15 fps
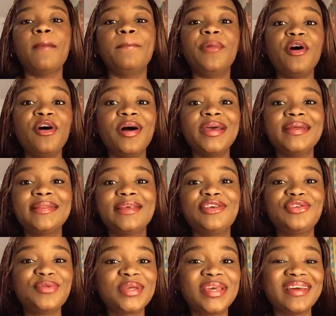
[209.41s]
But in
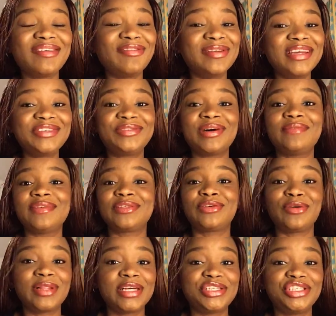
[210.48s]
the UK, unless you have a
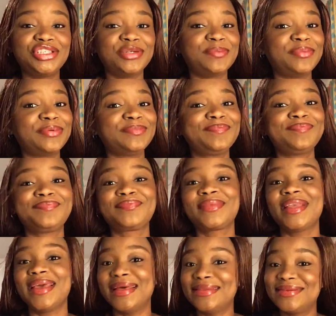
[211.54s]
scholarship,
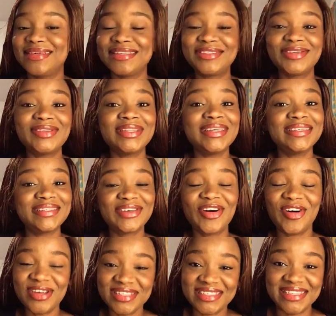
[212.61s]
education is
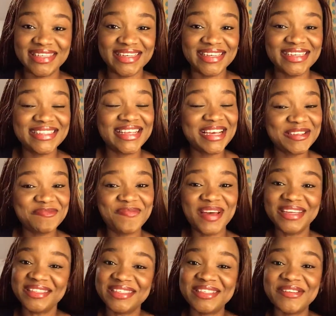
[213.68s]
costly, it's
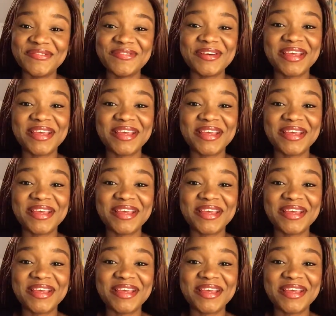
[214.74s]
expensive.